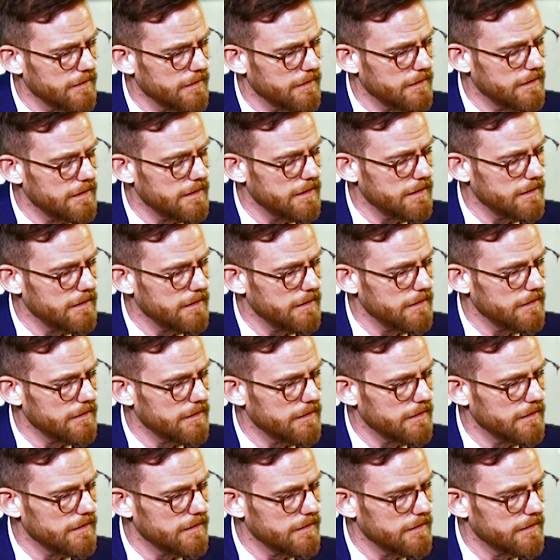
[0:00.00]

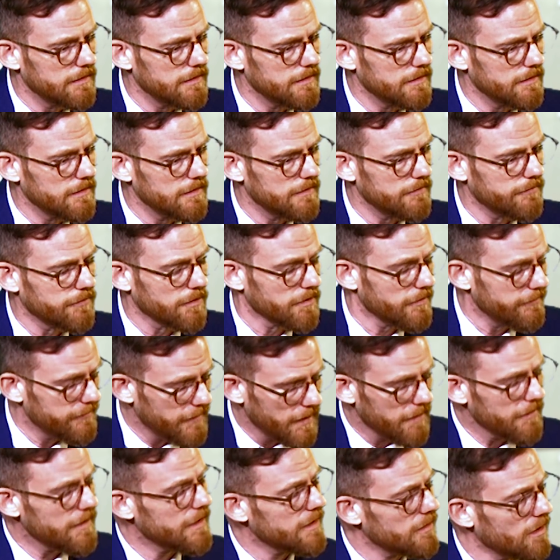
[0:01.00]
the, the, the, for a
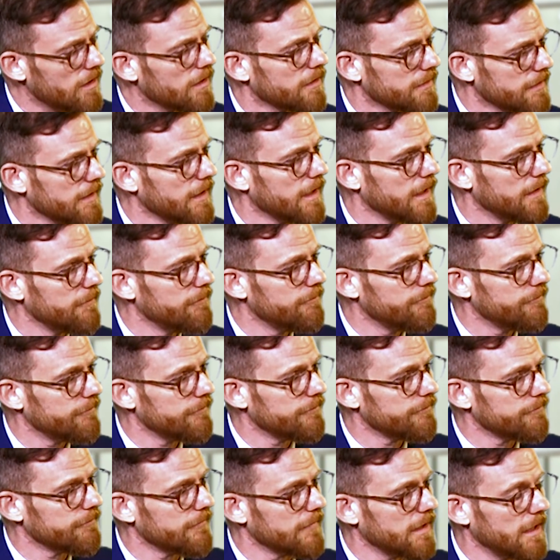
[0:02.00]
very long time,
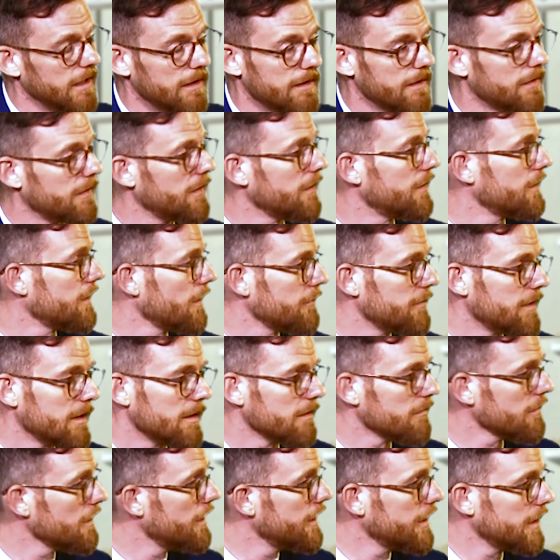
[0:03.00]
and this is something
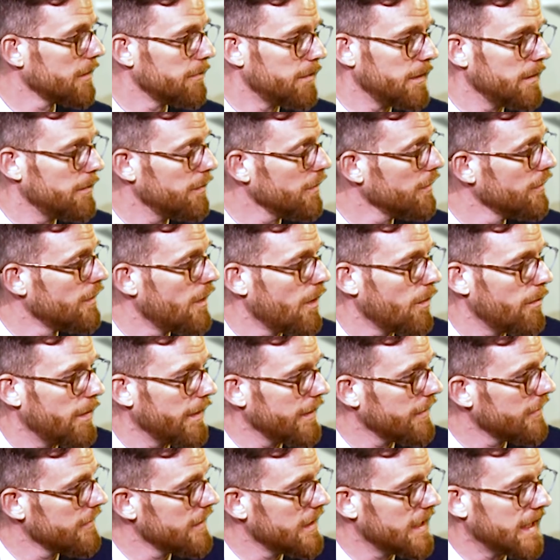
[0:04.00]
the Rohingya people know
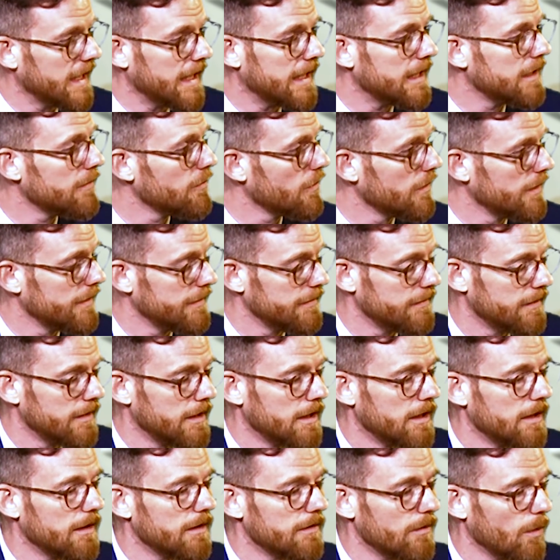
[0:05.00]
better than anyone,
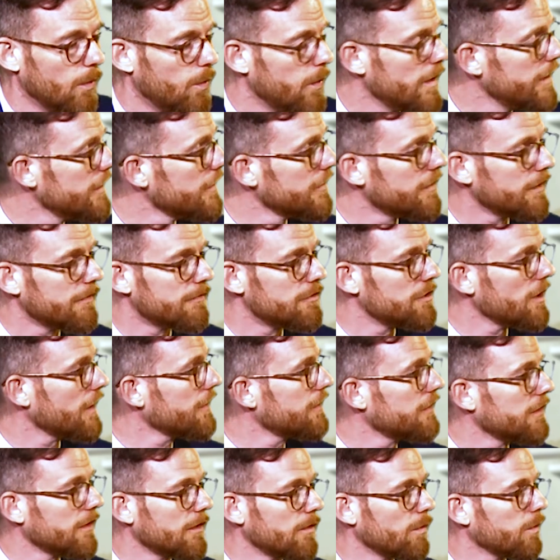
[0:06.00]
the wheels of
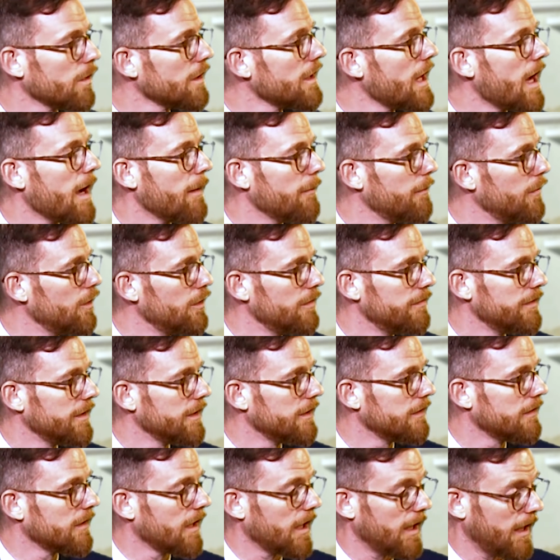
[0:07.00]
justice were not
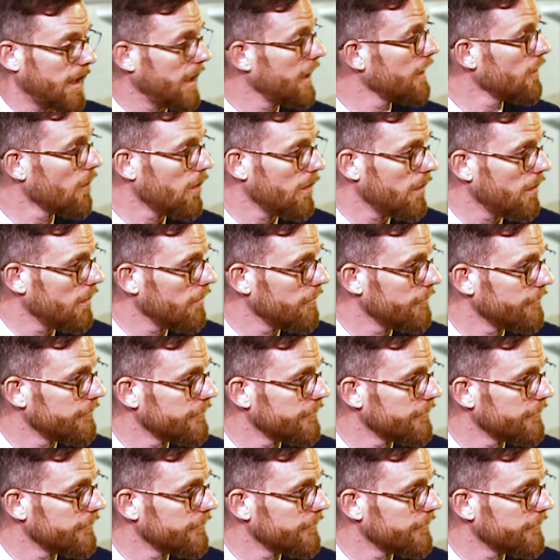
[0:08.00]
moving at all.